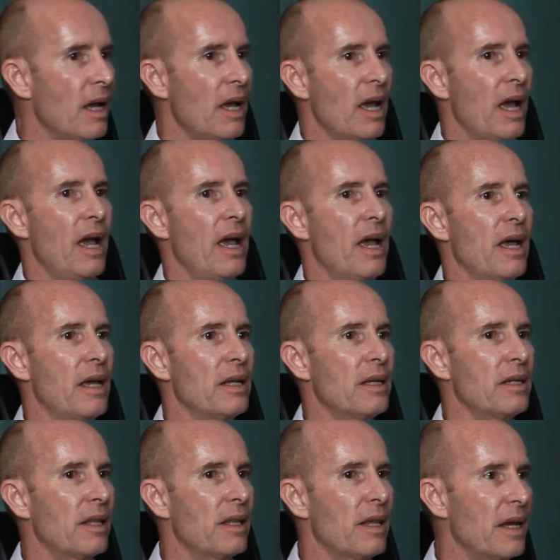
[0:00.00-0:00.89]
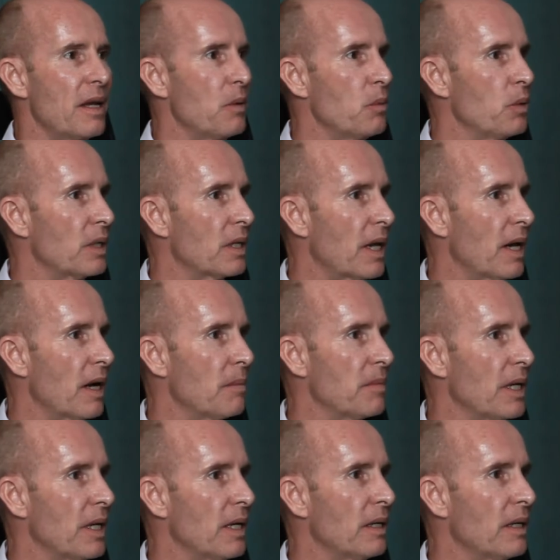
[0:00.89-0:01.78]
and they would come
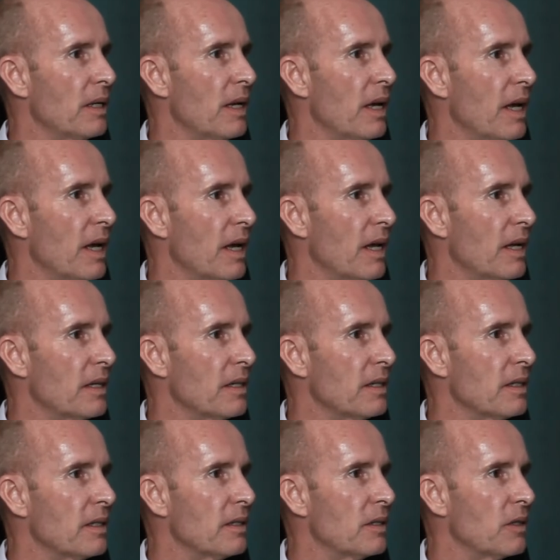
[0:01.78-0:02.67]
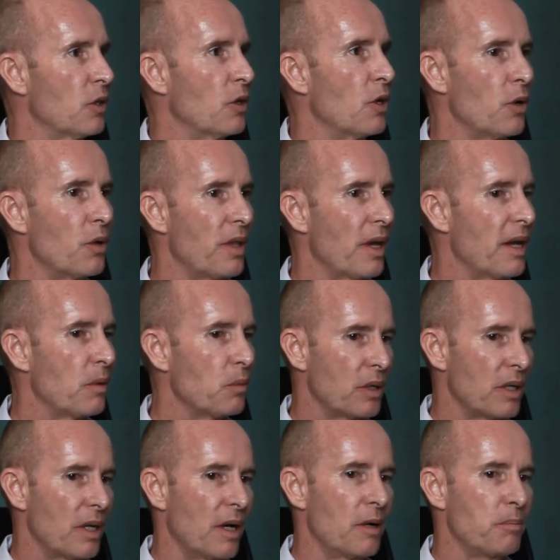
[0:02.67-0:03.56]
in and, you know, they
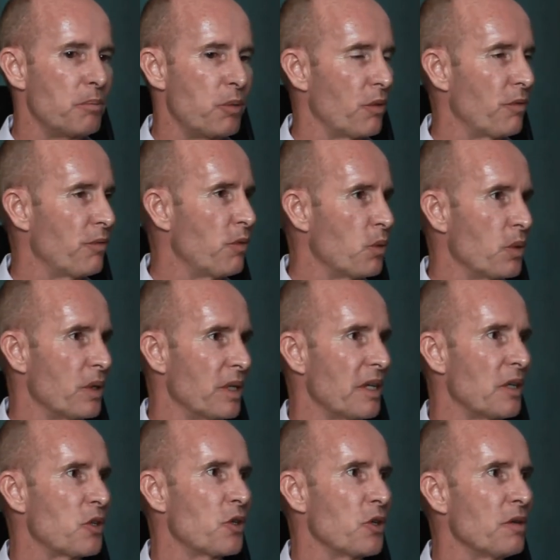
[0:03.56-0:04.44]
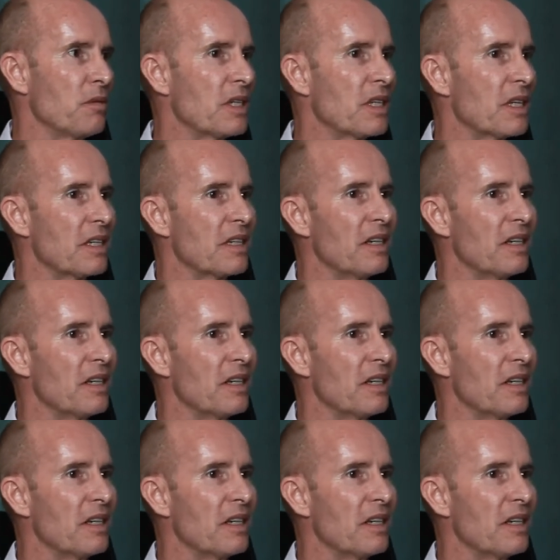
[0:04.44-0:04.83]
would now put forward their services.